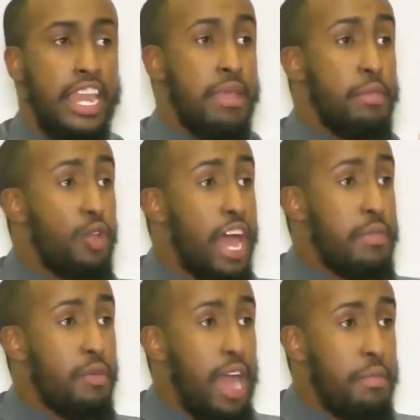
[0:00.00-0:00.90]

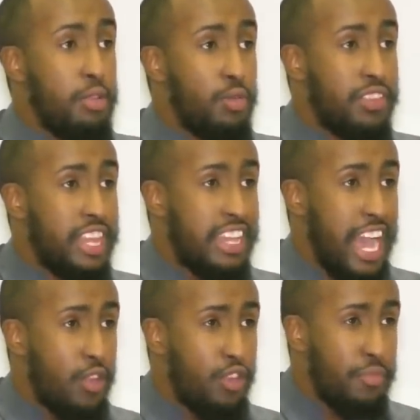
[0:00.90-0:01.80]
Nabiullah Muhammad was kicked
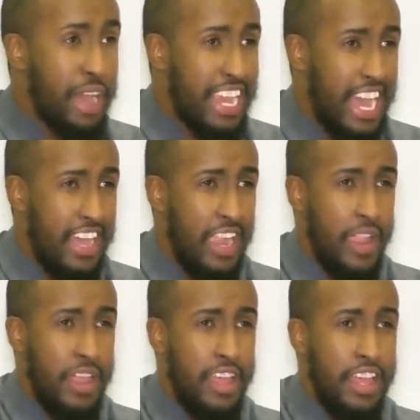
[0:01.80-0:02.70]
out of Mecca
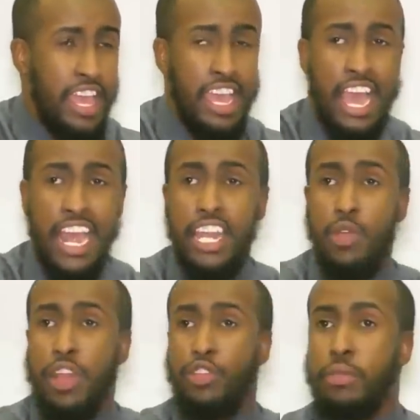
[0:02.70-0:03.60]
and
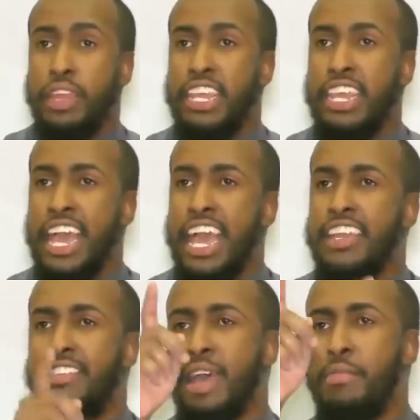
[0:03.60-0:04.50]
he went to Medina
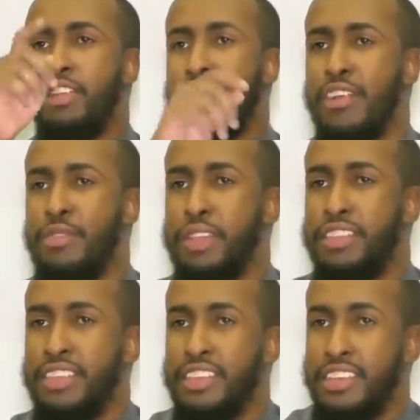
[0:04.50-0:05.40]
and established a
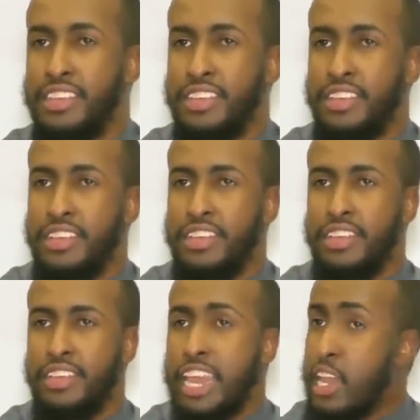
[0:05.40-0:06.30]
government
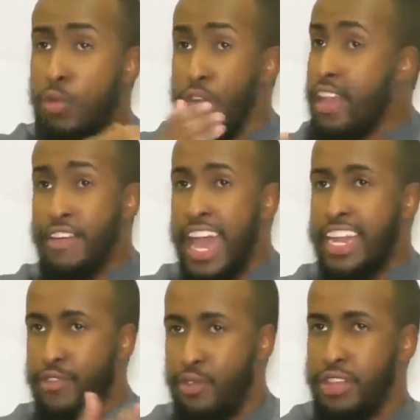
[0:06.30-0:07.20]
that he wouldn't have
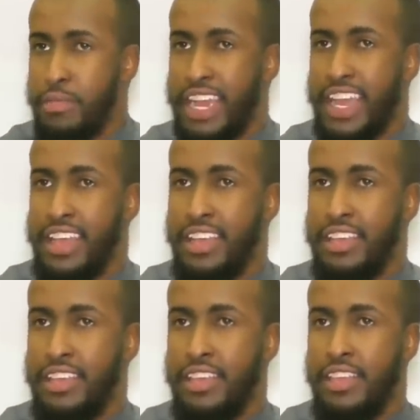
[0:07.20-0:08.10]
had if he was in Mecca.
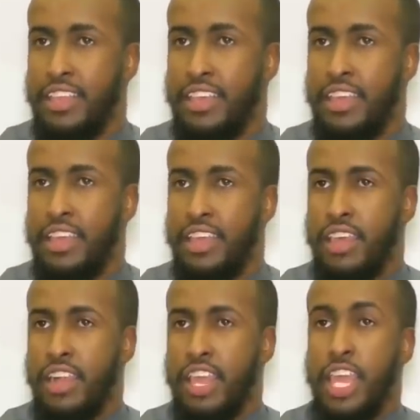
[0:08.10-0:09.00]

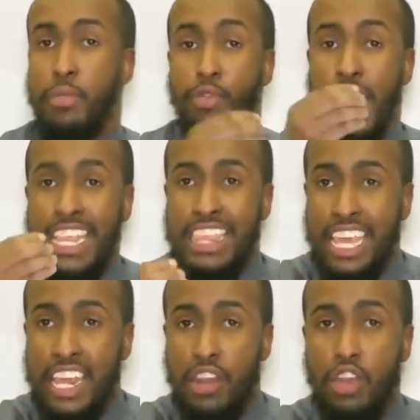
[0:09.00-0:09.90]
Ibn
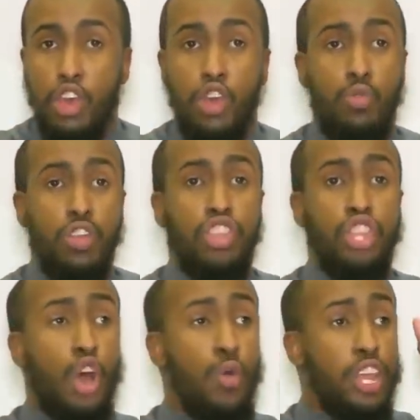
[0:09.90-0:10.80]
Athir was
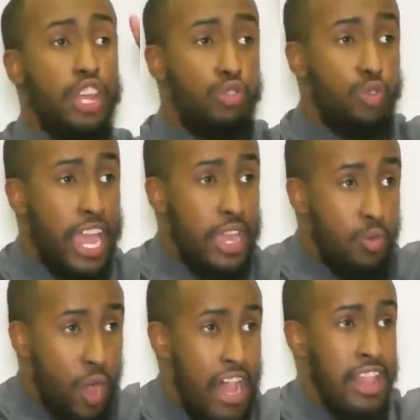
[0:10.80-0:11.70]
thrown into a
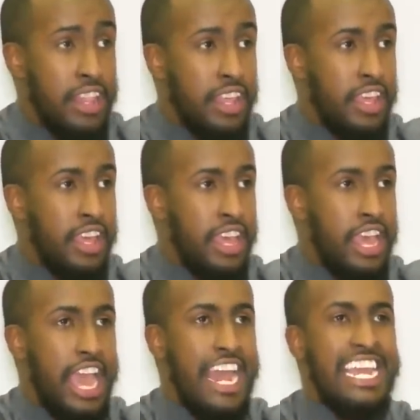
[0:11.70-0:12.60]
well
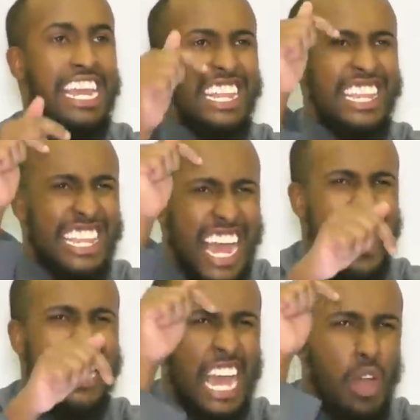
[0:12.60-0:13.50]
and
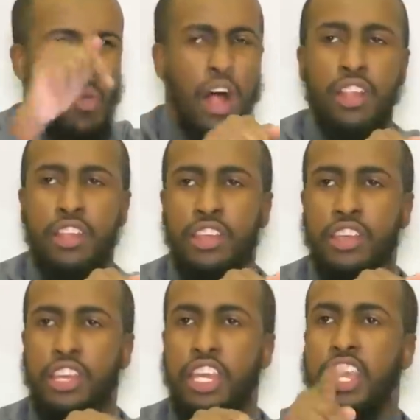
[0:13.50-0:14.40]
inside that well,
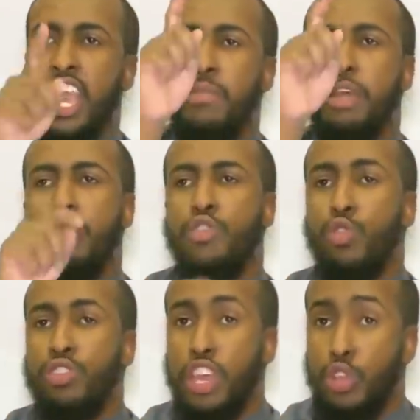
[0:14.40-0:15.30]
he came and he
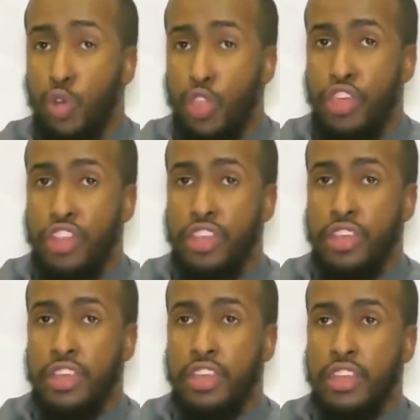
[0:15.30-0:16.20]
wrote and he authored
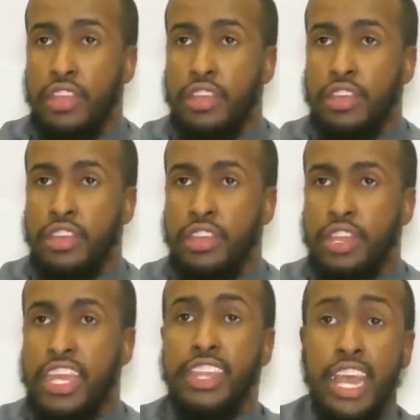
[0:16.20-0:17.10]

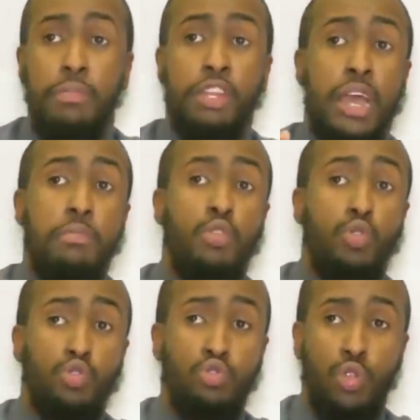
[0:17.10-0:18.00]
the kitab
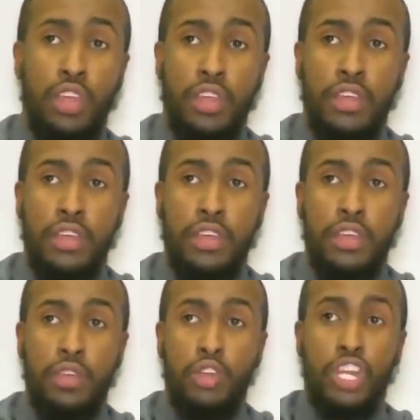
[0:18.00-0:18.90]
Jami'ul Usul,
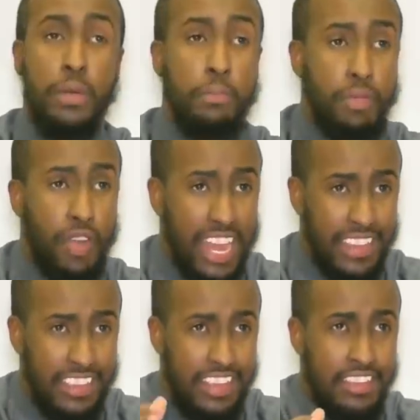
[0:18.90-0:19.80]
which
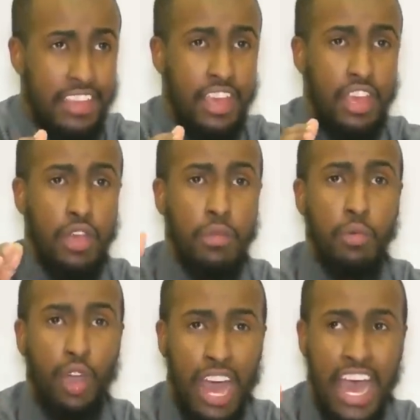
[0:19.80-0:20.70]
comprises
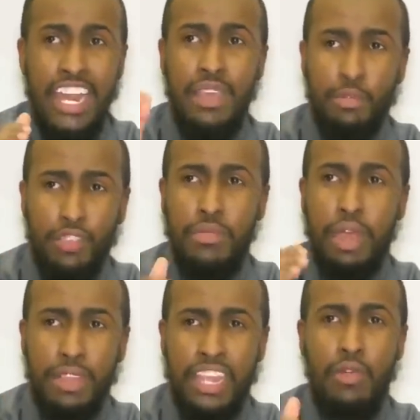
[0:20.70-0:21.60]
Bukhari,
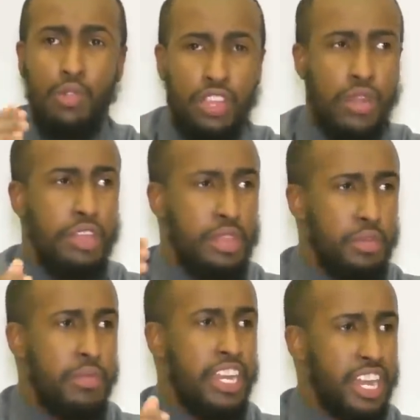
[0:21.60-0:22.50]
Muslim, Abi Dawood, Tirmidhi,
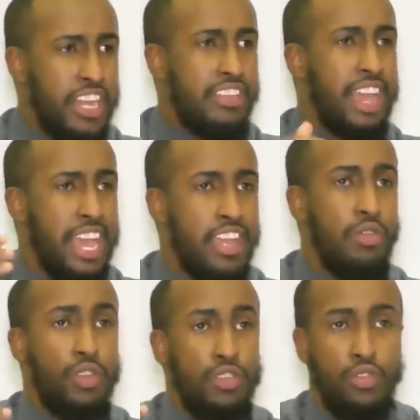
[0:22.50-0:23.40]
Ibn Majah, Nasa'i,
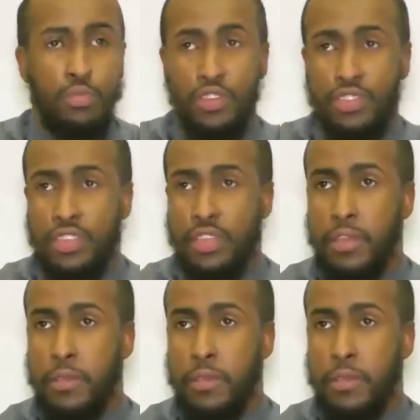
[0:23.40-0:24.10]
and all of those books.